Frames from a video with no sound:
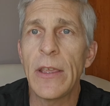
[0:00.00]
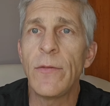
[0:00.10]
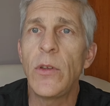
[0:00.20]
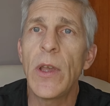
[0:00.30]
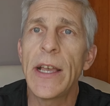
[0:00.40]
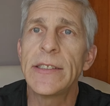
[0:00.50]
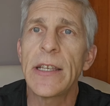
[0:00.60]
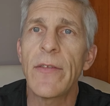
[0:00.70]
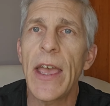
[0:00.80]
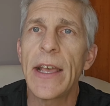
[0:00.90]
If you guys
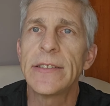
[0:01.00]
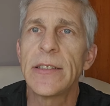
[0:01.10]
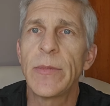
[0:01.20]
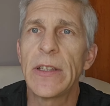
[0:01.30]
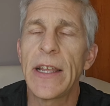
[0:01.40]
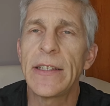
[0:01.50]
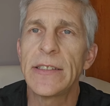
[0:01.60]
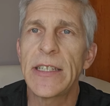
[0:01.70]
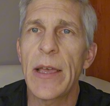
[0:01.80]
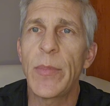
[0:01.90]
have had something like
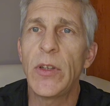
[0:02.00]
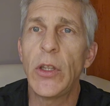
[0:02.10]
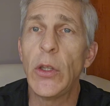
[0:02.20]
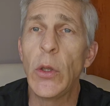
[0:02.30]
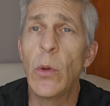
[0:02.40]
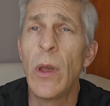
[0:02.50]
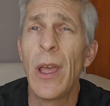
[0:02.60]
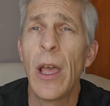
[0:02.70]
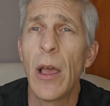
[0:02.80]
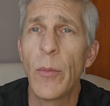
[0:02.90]
this happen to you,
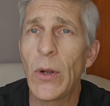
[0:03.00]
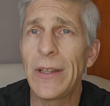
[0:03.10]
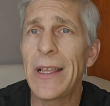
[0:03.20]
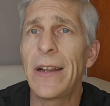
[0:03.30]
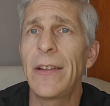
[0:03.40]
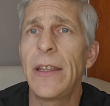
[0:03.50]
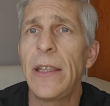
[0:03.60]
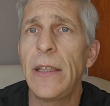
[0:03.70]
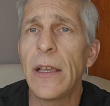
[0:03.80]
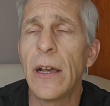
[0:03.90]
put it down in
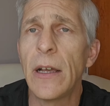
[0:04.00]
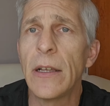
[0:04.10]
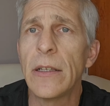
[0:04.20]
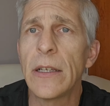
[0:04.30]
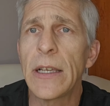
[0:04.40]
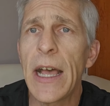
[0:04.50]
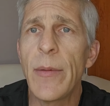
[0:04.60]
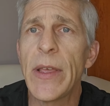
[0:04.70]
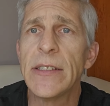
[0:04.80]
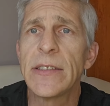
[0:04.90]
the
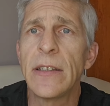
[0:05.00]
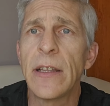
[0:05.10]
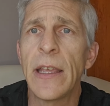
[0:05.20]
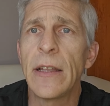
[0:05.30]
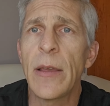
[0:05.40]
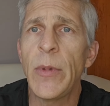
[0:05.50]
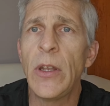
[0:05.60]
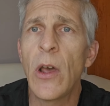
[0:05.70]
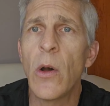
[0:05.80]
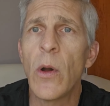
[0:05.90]
comments and let me
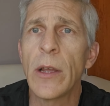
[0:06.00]
know.